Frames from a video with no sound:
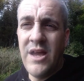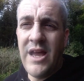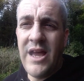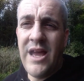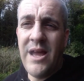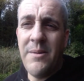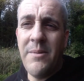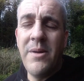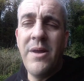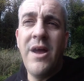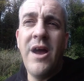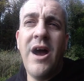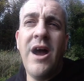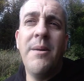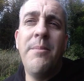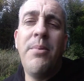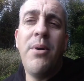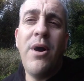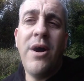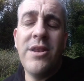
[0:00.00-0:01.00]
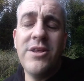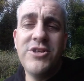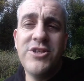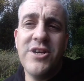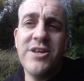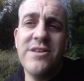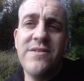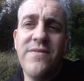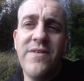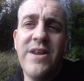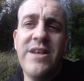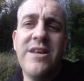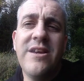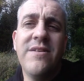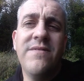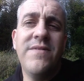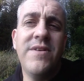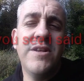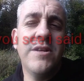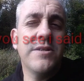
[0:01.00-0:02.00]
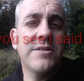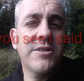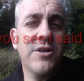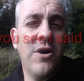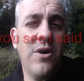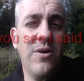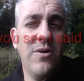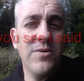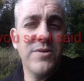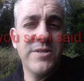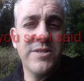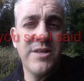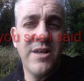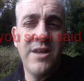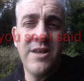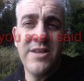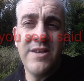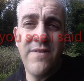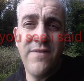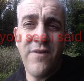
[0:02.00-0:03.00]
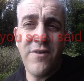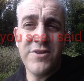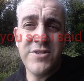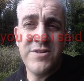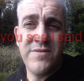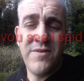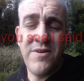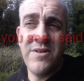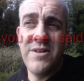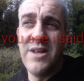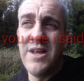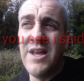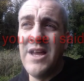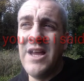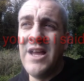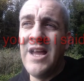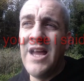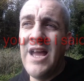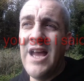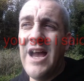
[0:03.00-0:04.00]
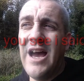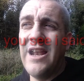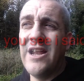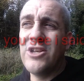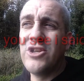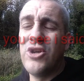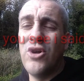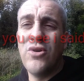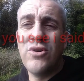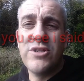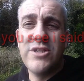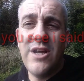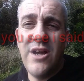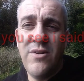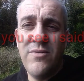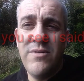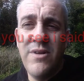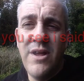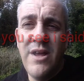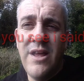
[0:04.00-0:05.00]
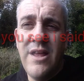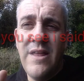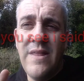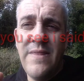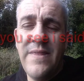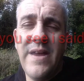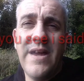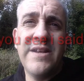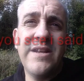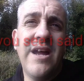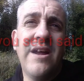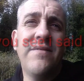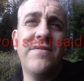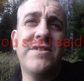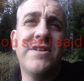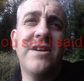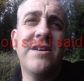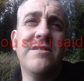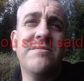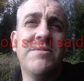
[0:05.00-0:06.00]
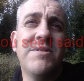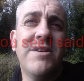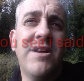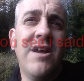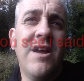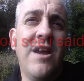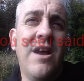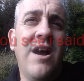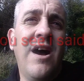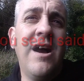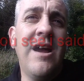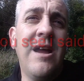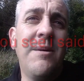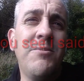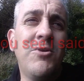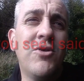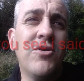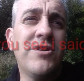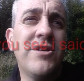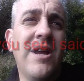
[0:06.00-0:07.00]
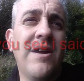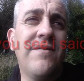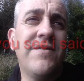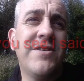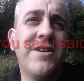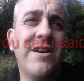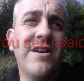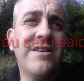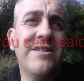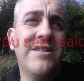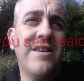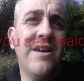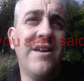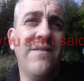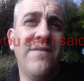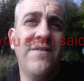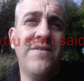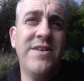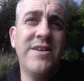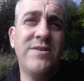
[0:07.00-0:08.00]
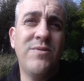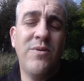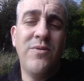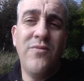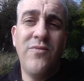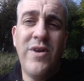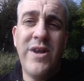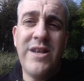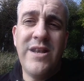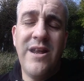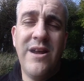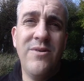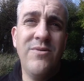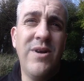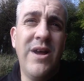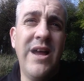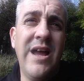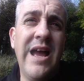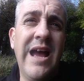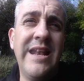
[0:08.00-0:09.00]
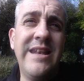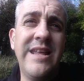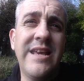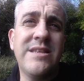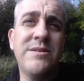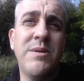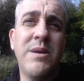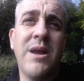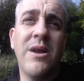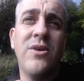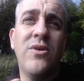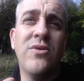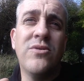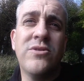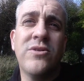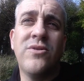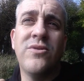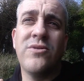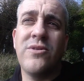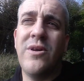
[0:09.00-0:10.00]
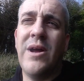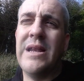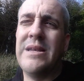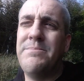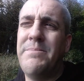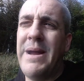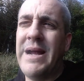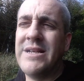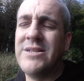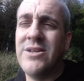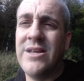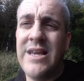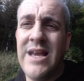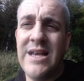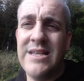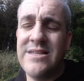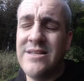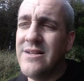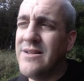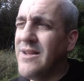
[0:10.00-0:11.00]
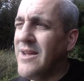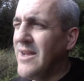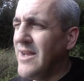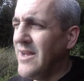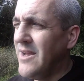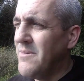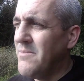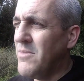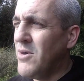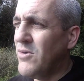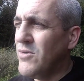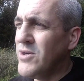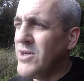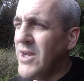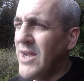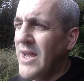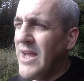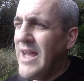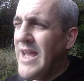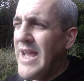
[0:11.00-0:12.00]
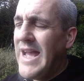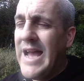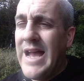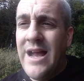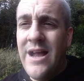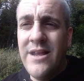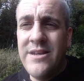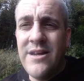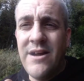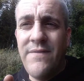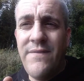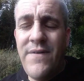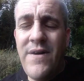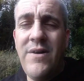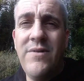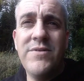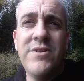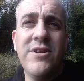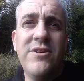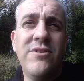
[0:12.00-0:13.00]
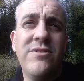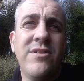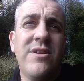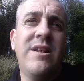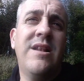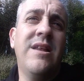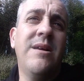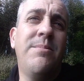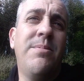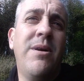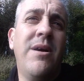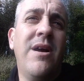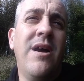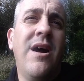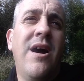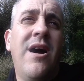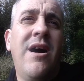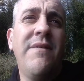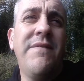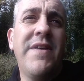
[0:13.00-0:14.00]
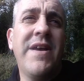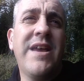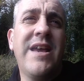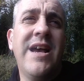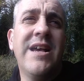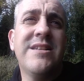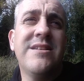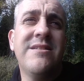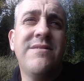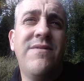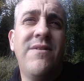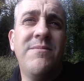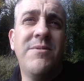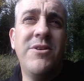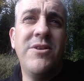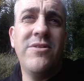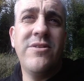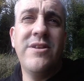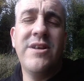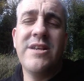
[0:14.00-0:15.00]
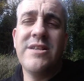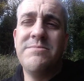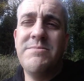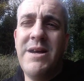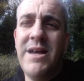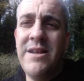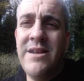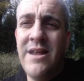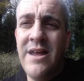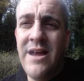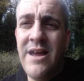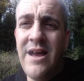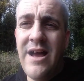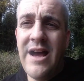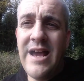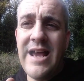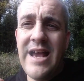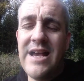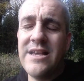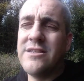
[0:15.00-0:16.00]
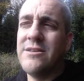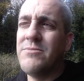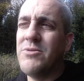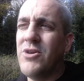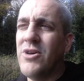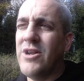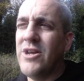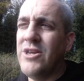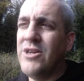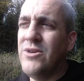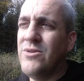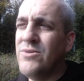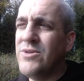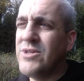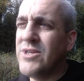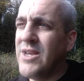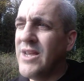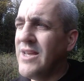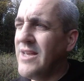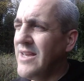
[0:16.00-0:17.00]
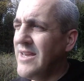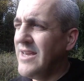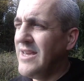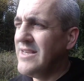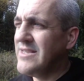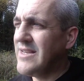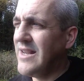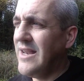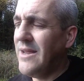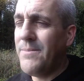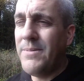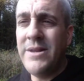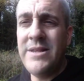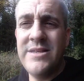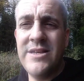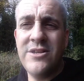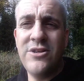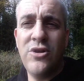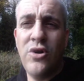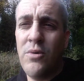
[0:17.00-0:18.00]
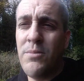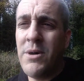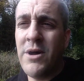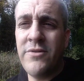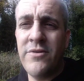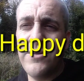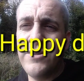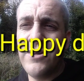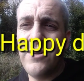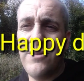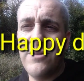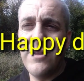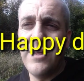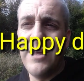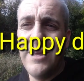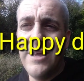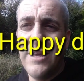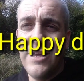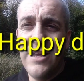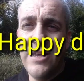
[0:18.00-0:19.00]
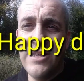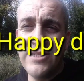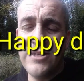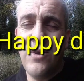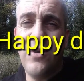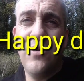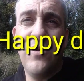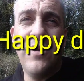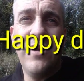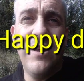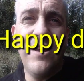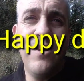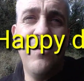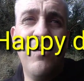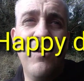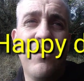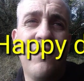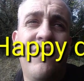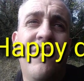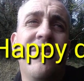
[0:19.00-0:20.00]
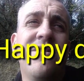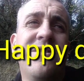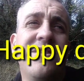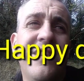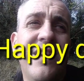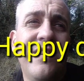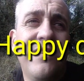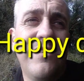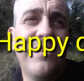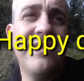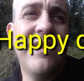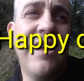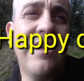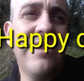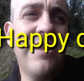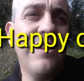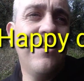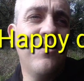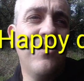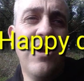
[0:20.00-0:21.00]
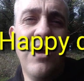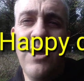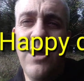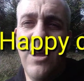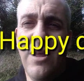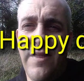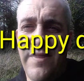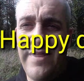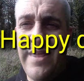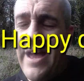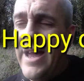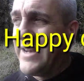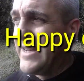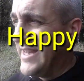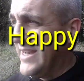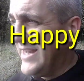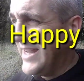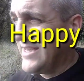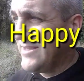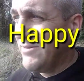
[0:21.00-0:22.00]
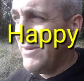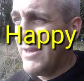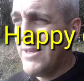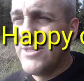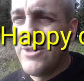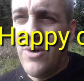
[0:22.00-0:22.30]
I apologize for any inconvenience caused, first of all, and I took down that advertisement. I am going to advertise for this one right now, and next week I'm going to go back to Castle Moat, and I found another clip of that castle from another nice man. I asked him could I use his clip, and he said no bother at all. So we look forward to that next week.